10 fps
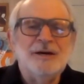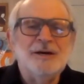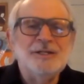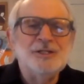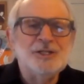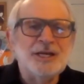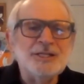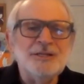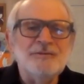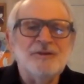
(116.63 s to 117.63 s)

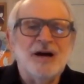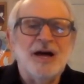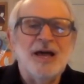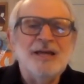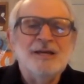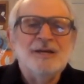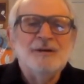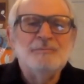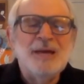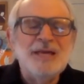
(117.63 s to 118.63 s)
justify
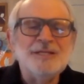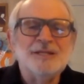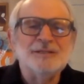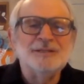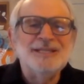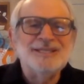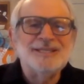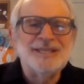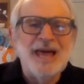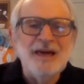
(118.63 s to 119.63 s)
basically
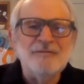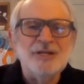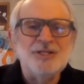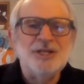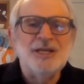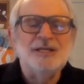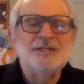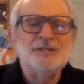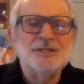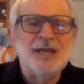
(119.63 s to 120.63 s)

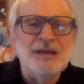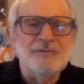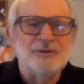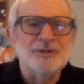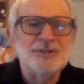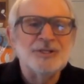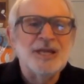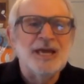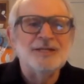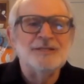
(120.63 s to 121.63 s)
savaging savers
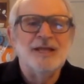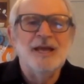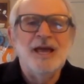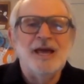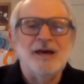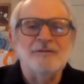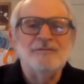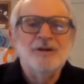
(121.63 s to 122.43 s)
as they have